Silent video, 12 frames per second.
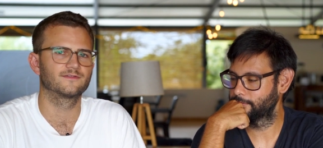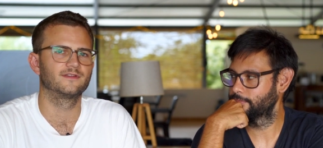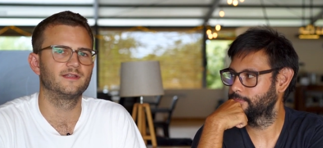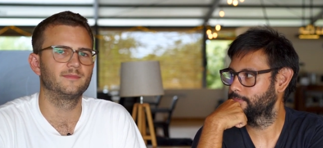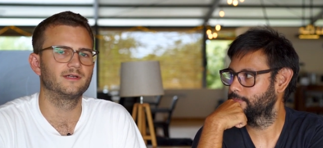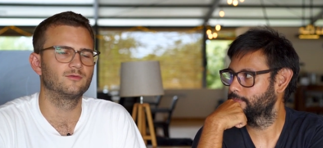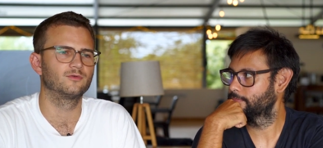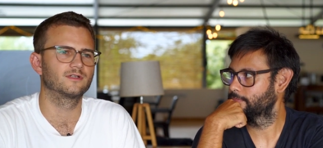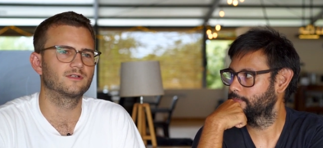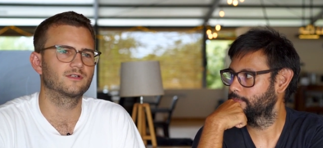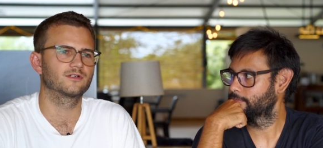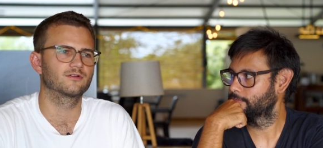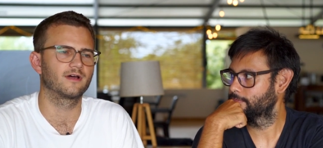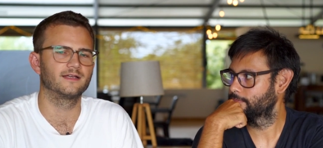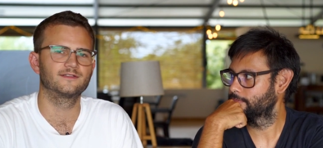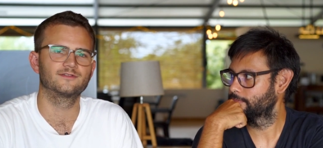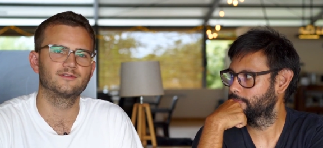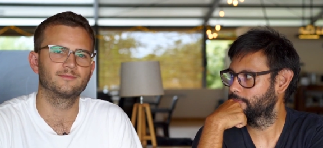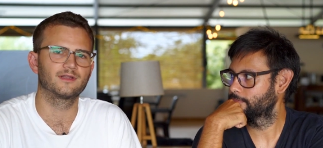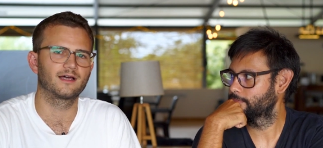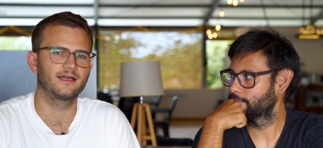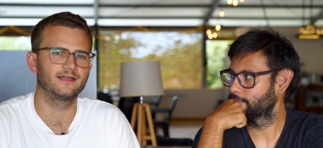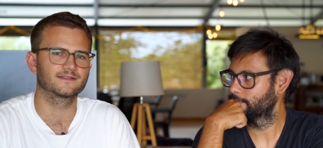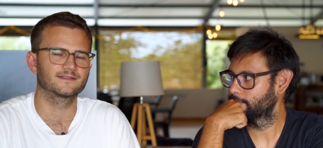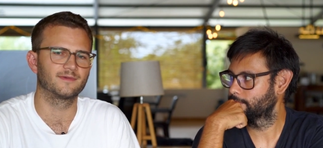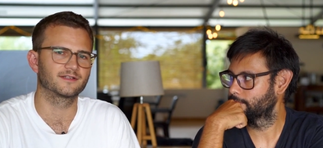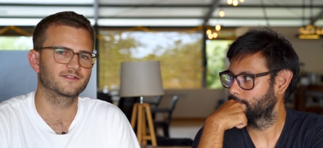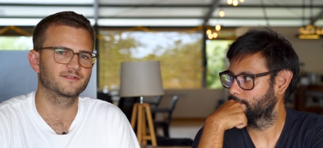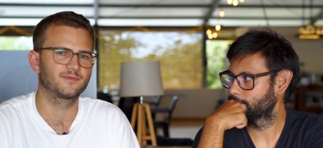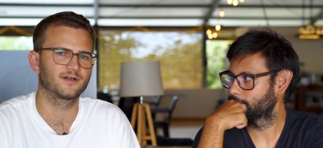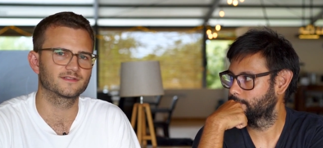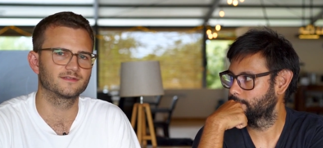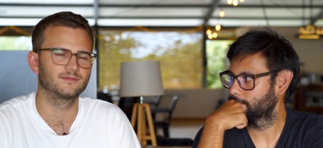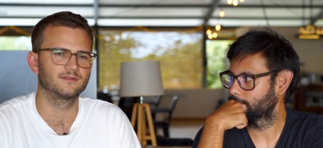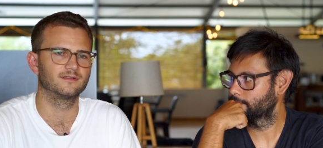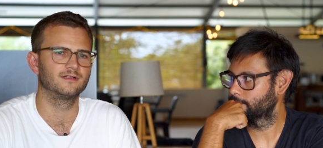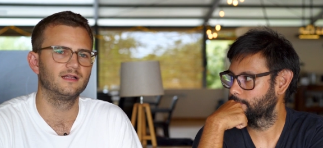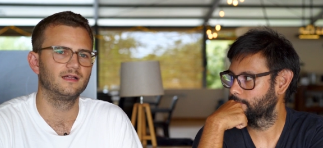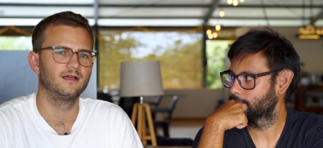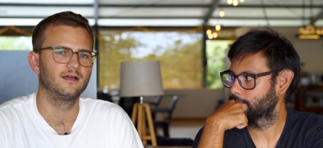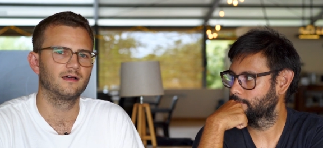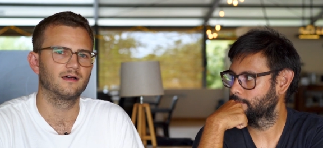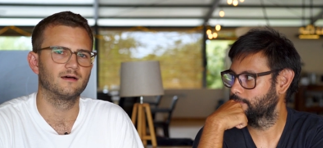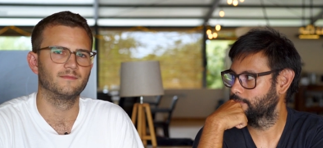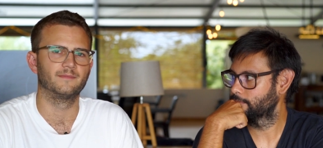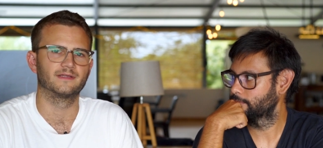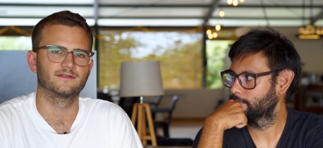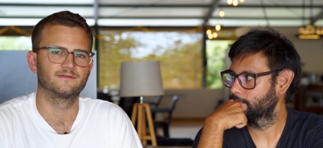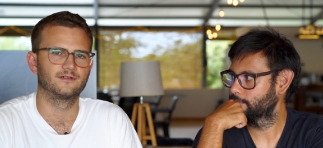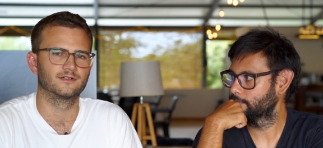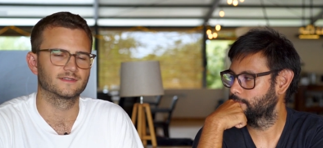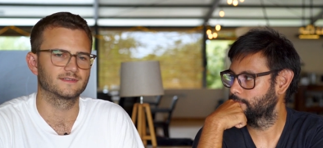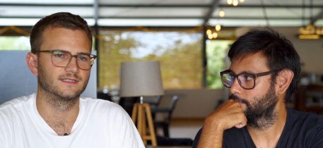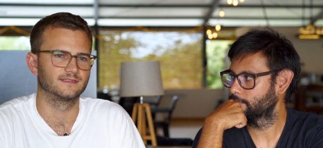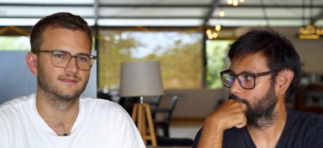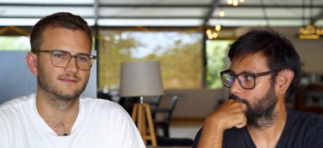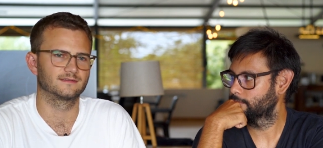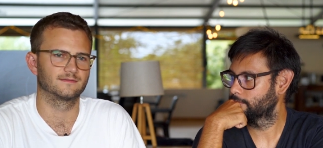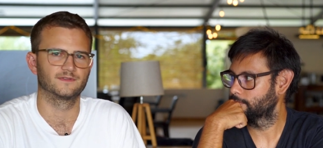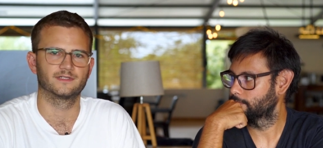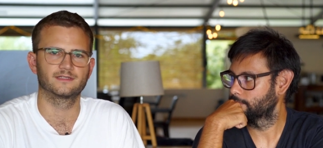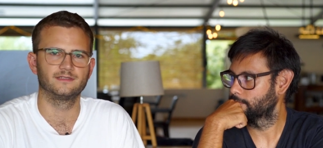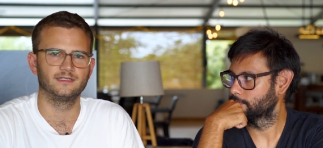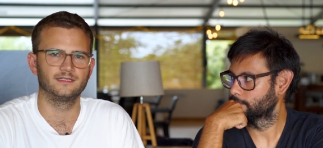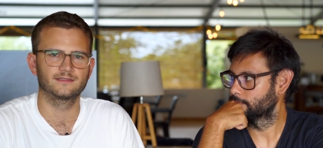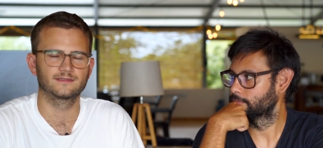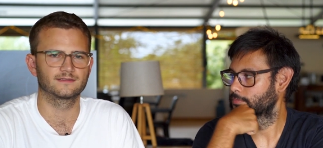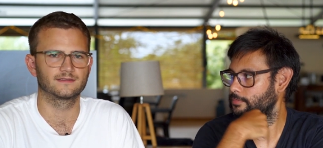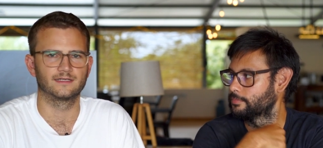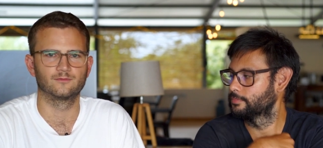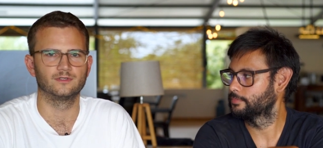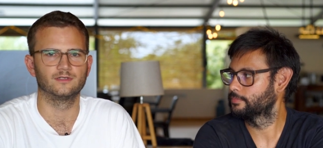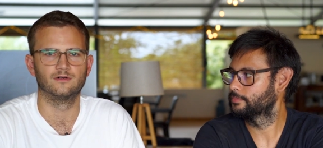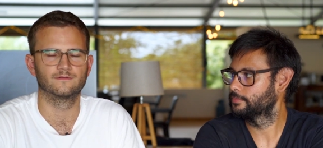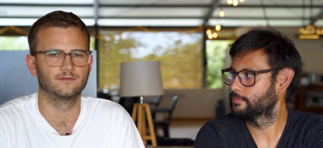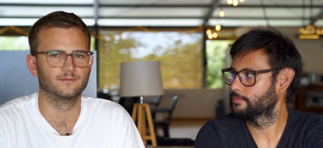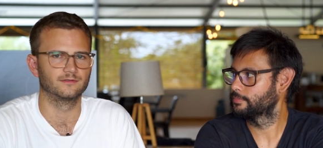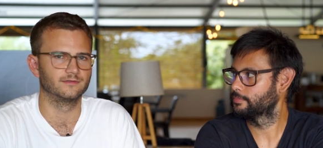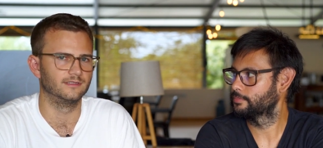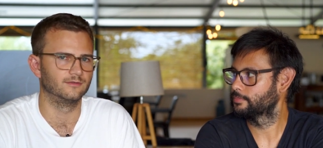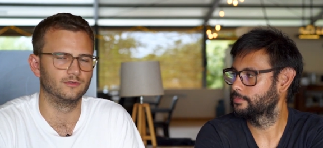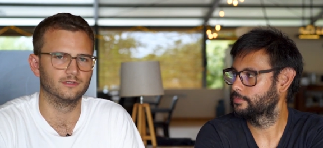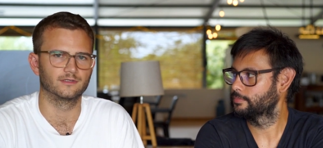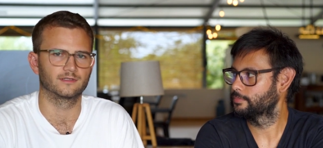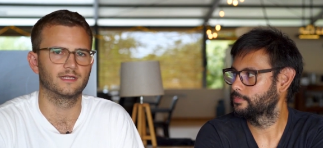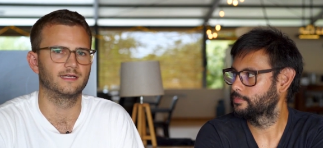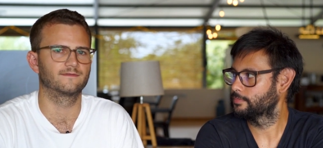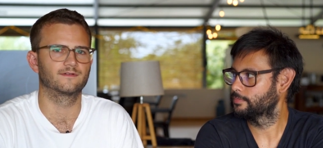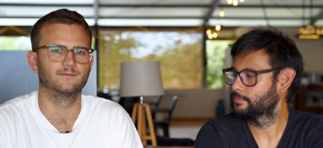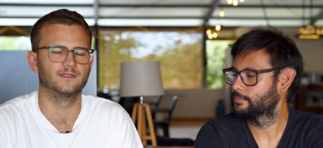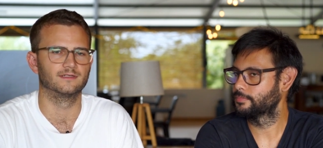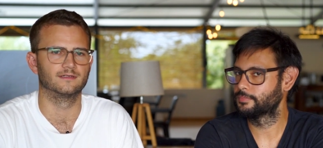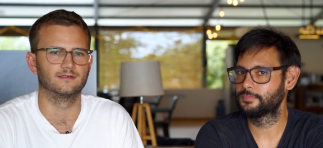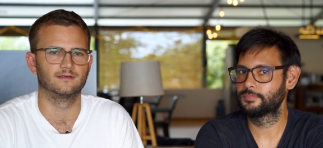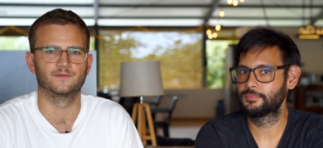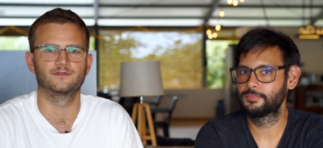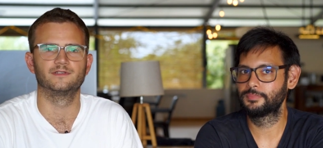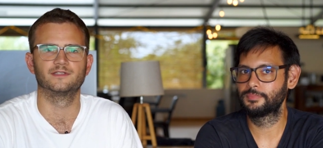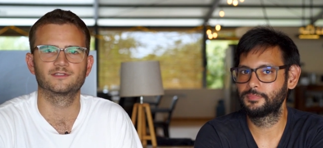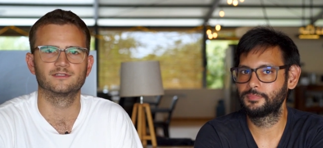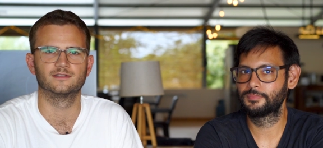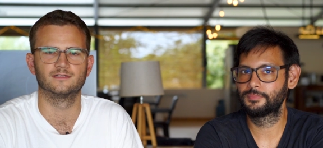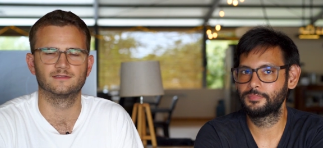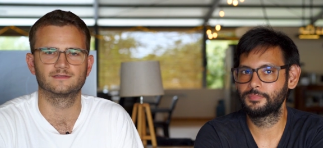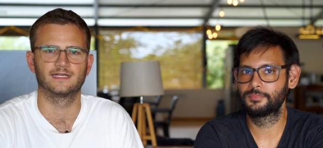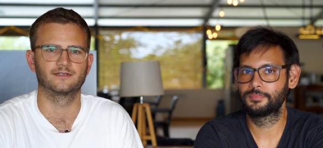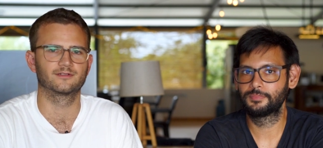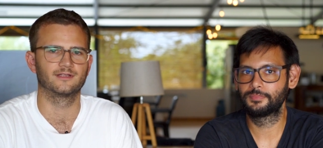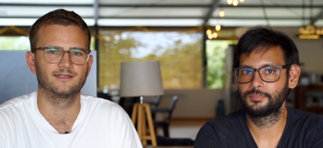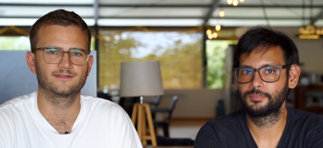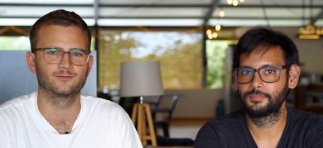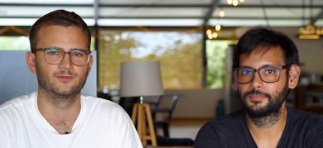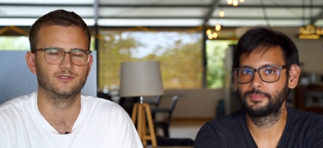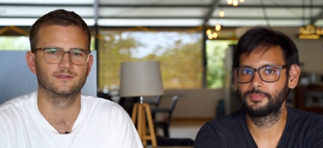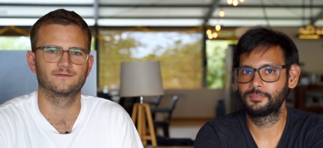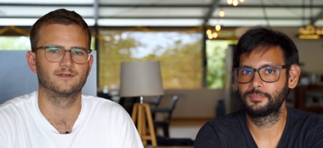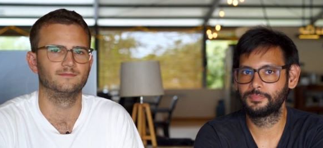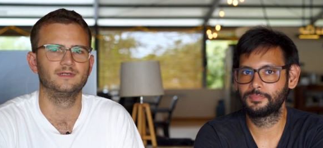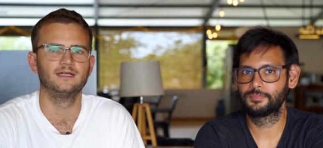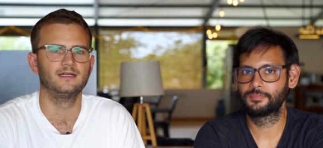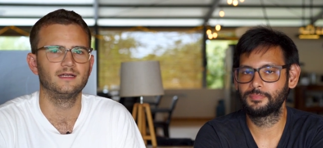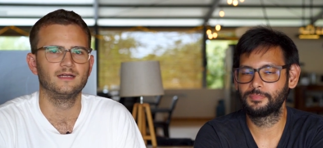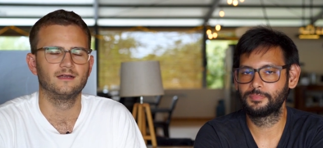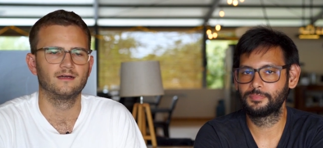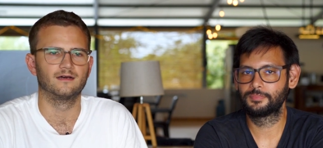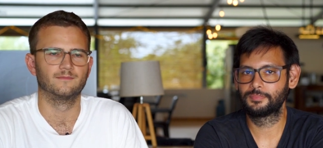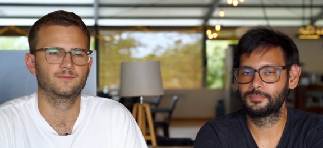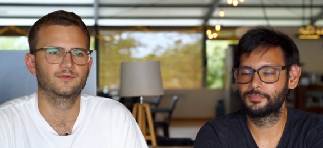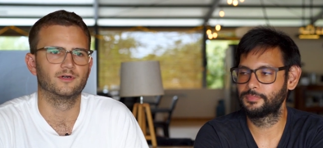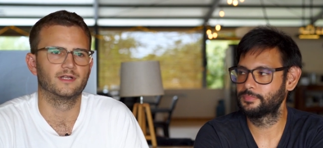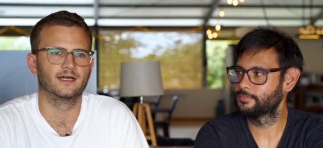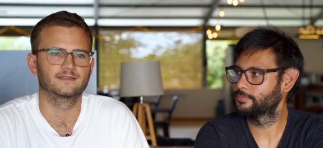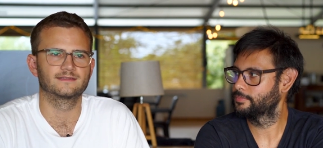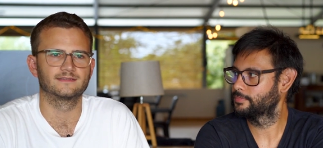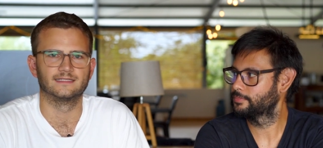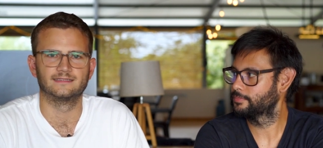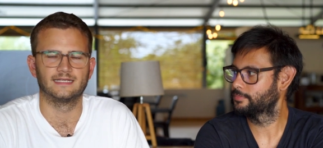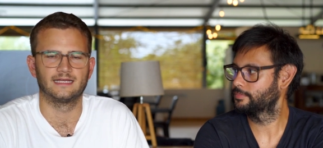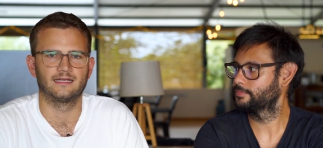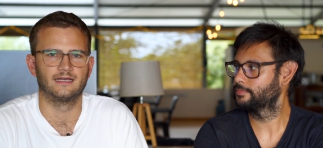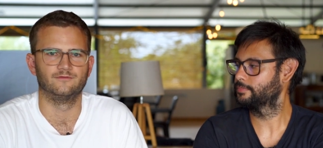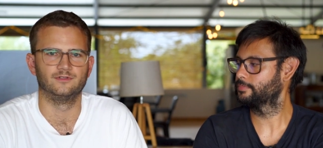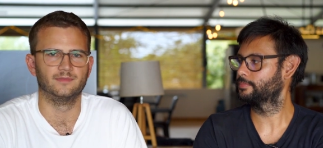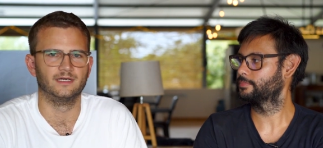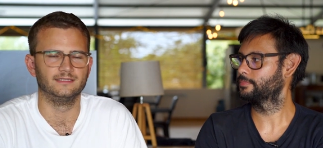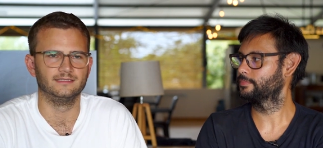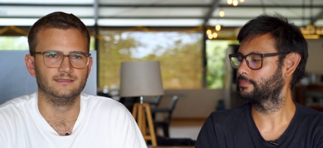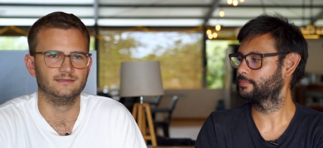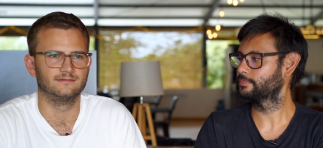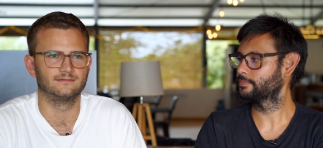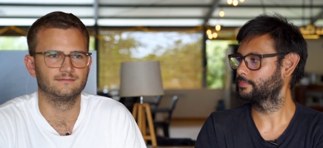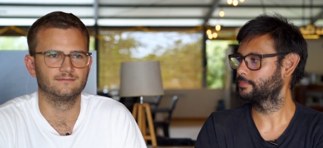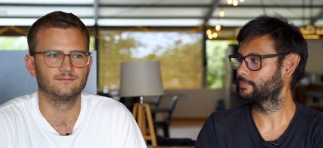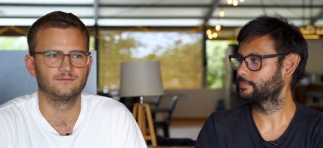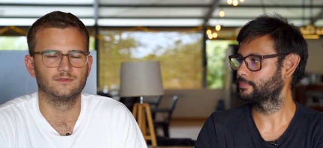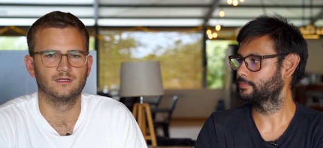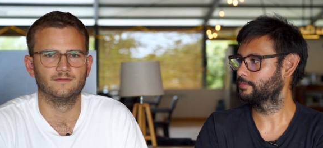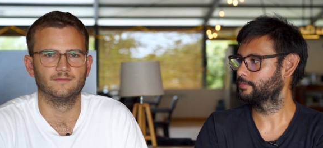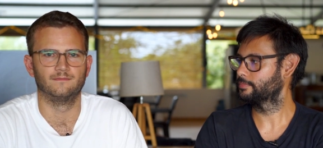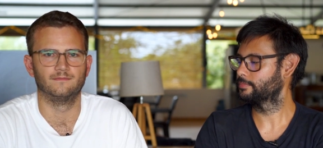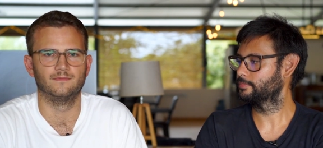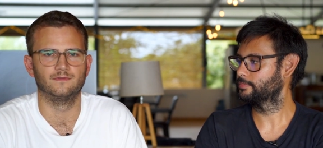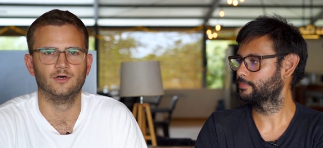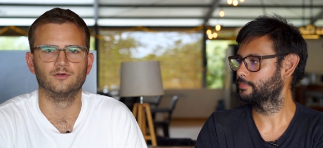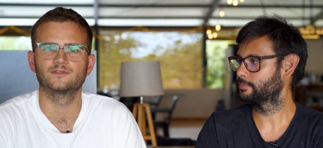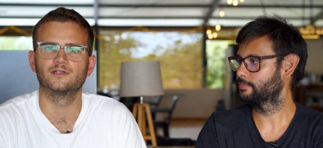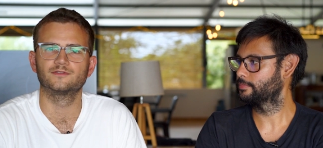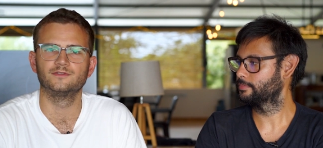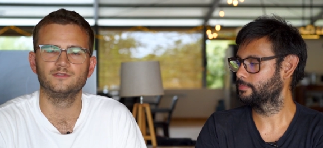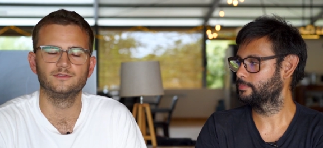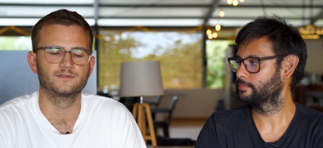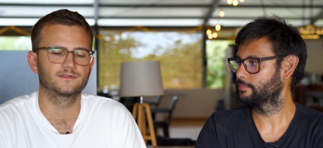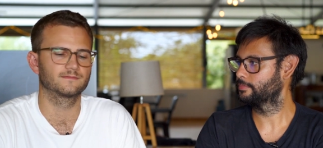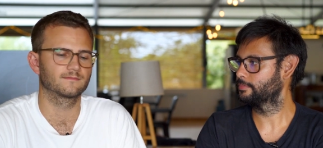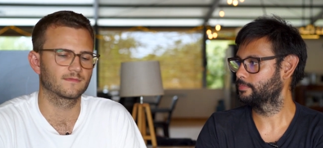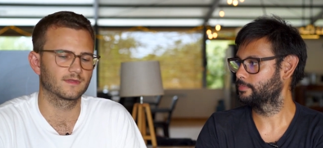Speaker 1: for Nimiq, we try to apply as much as possible um, metaphors and um, techniques that we know from the real world or like from the um, traditional centralized world, from um, products that everybody um, knows how to use